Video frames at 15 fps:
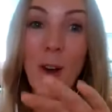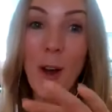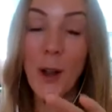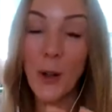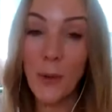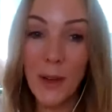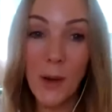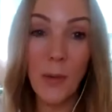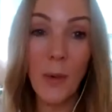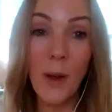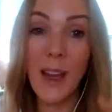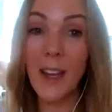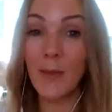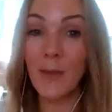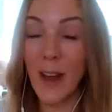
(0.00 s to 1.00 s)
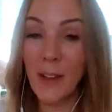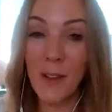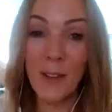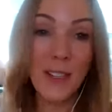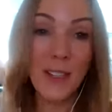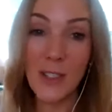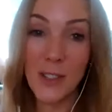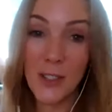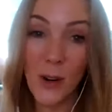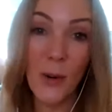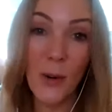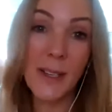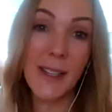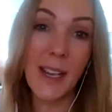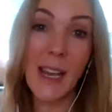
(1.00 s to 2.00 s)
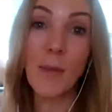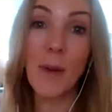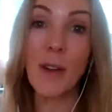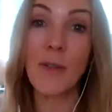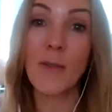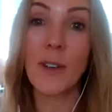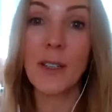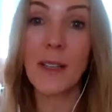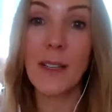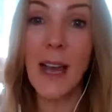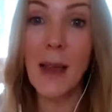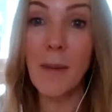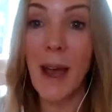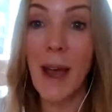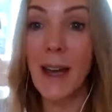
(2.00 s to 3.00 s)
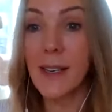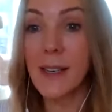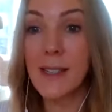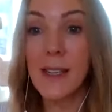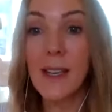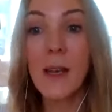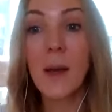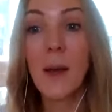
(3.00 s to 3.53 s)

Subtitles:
following a wave rather than just always aiming for a climax.